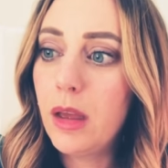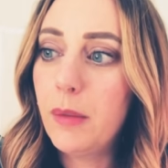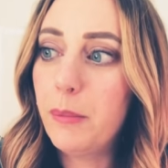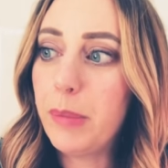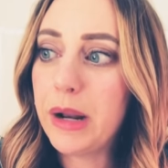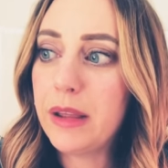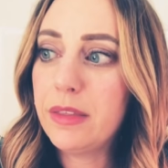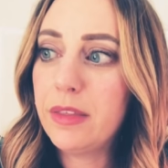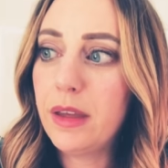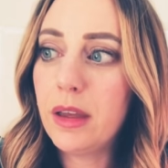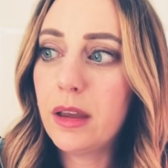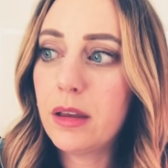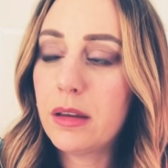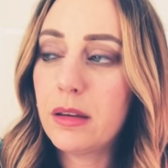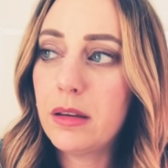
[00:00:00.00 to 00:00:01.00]
But I
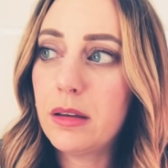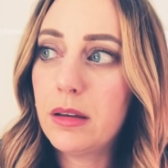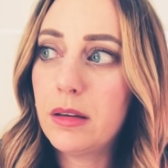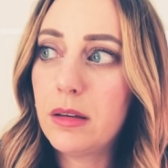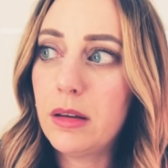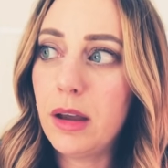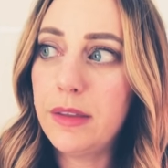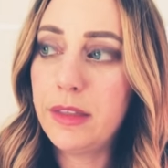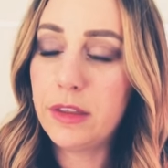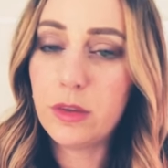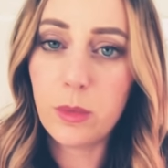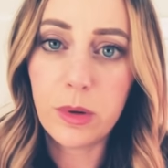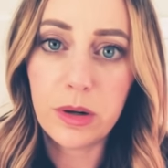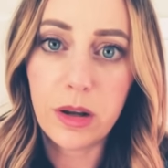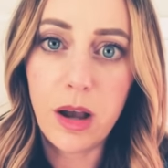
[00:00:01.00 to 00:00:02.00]
think I think the
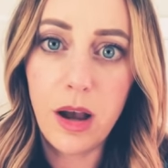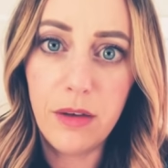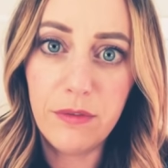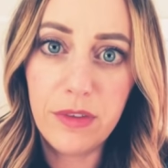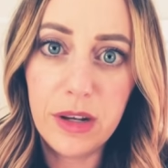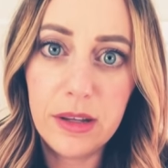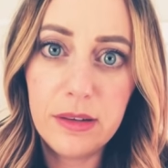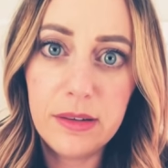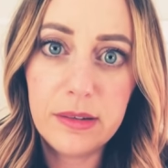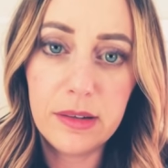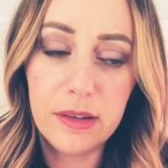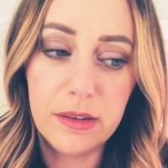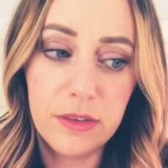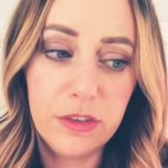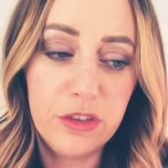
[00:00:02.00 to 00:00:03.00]
word confidence
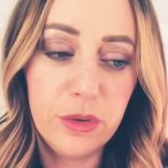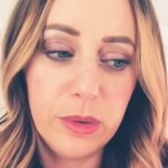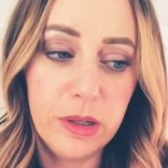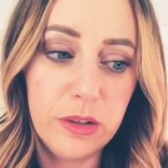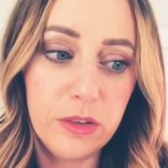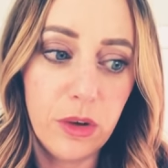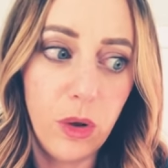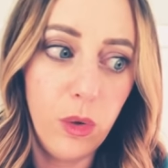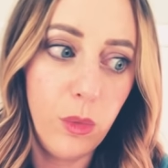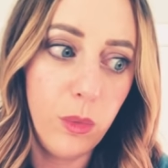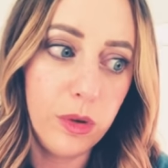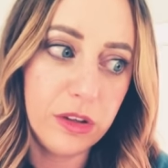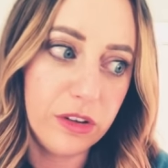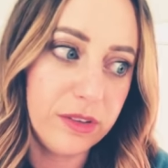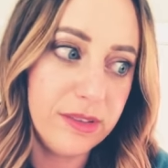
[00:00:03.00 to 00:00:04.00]
is to an adult
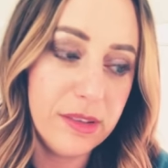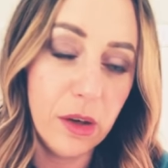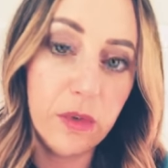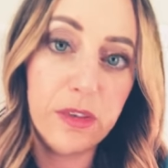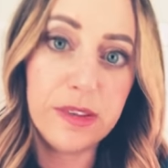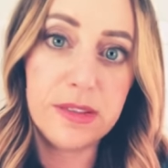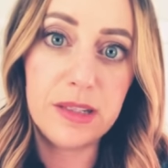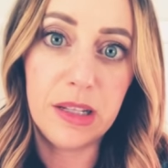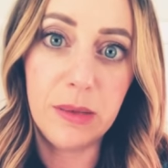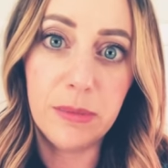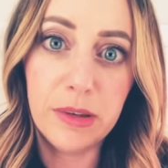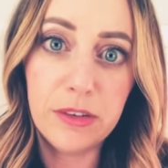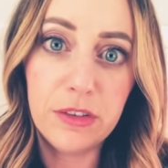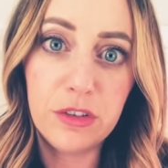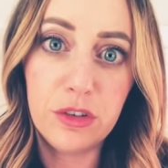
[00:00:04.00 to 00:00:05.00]
what just self esteem
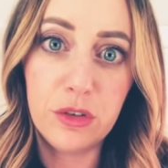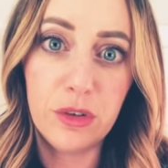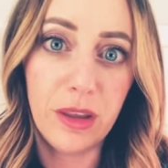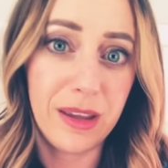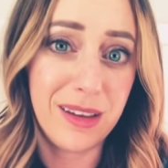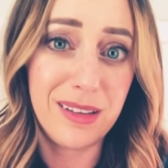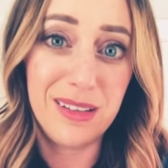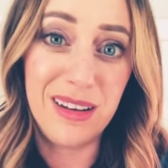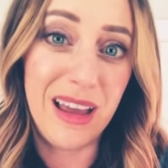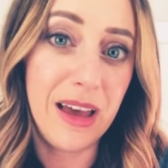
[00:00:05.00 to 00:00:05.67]
is to like an